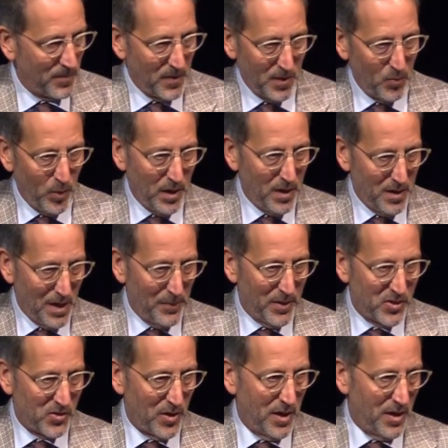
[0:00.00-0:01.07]
we can
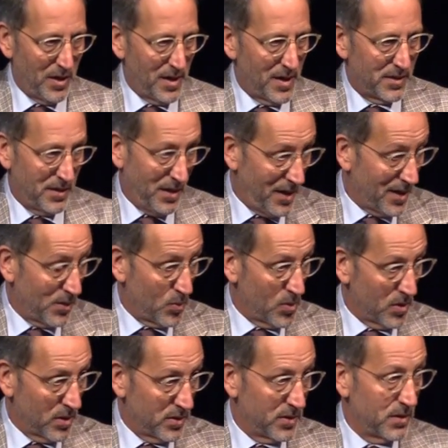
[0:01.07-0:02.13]
demonstrate at NASA
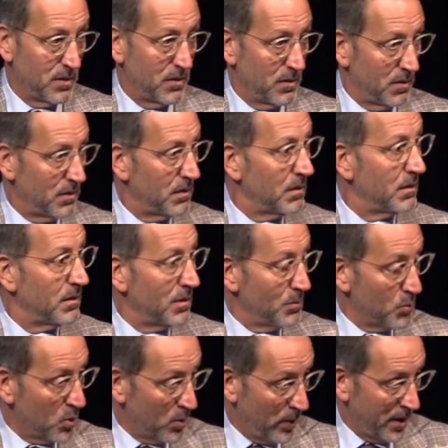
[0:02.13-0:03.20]
headquarters, the
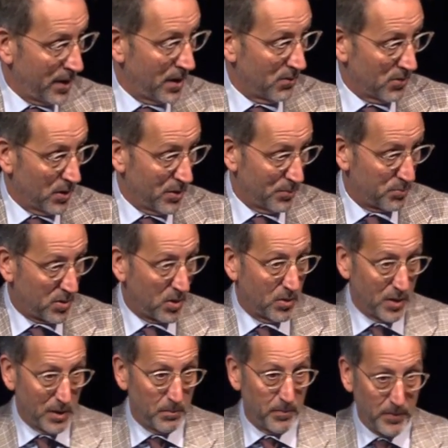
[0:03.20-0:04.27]
more we can grow the
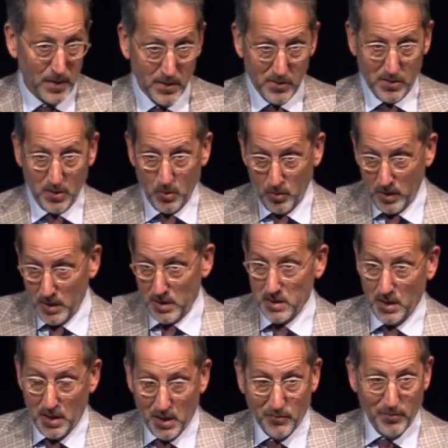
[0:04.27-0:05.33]
program. So we need to
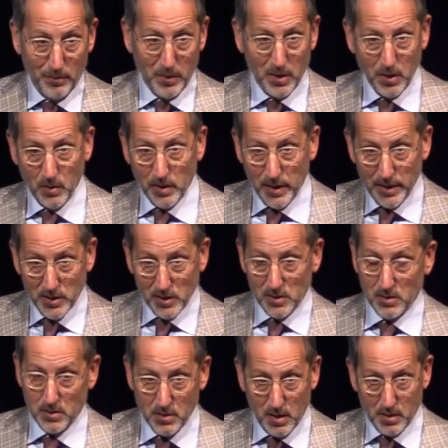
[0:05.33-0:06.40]
hear from you. And I
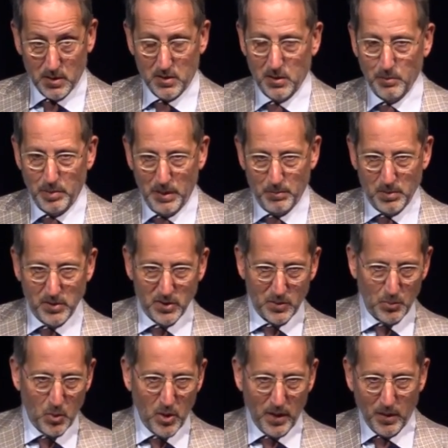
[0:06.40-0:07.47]
just talked to some people this
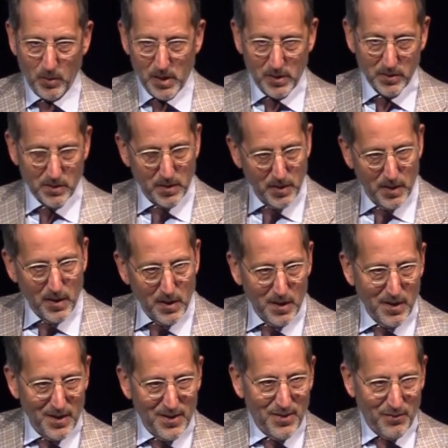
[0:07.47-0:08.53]
morning while I was
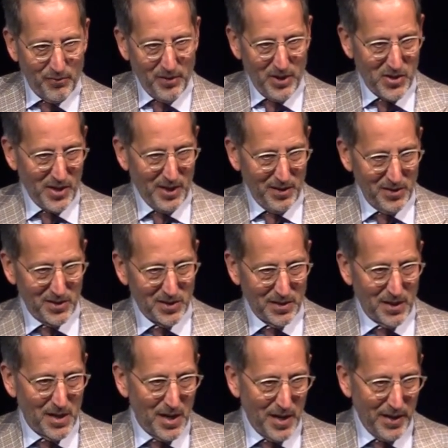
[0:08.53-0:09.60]
finishing this
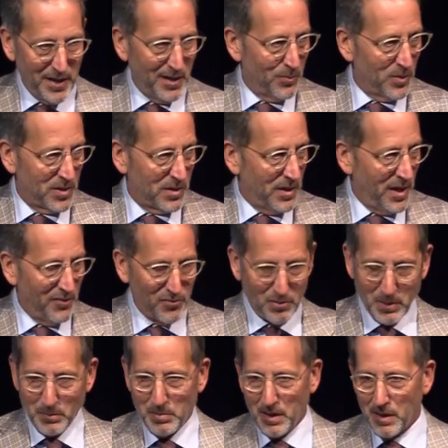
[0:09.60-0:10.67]
slide and was late for
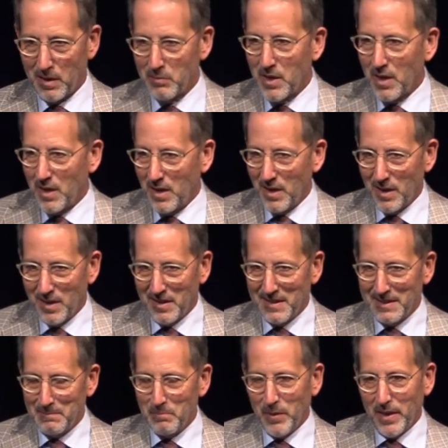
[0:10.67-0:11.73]
my pickup.
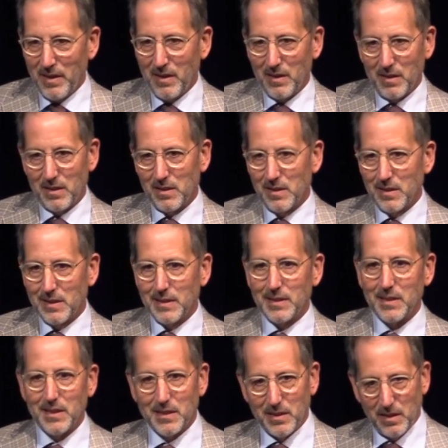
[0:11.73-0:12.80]
Um, uh,
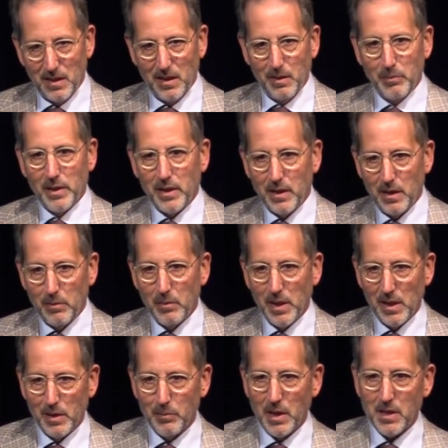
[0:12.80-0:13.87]
email,
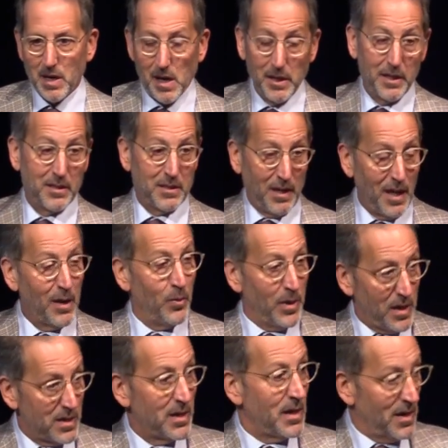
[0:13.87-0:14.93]
emailing my colleagues saying, hey, we
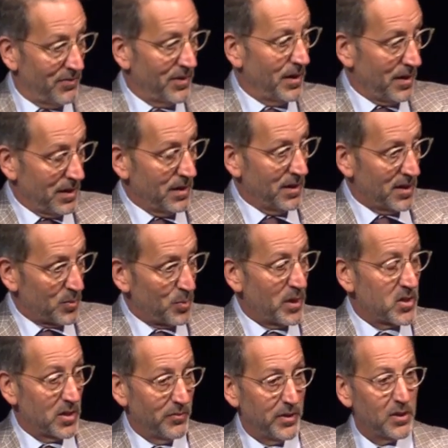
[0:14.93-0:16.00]
need to have like an
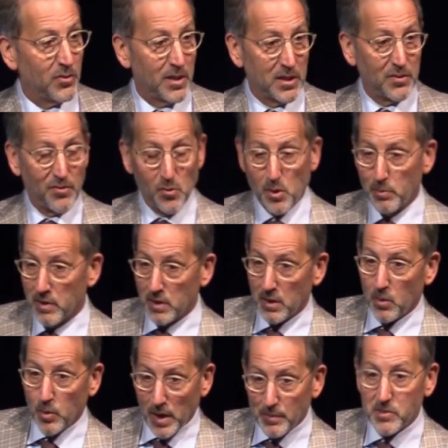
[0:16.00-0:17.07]
expression of interest form on our
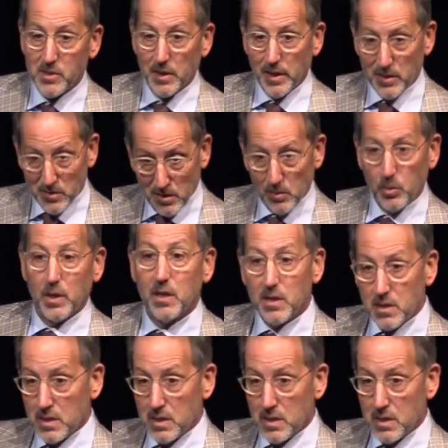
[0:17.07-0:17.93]
website so we can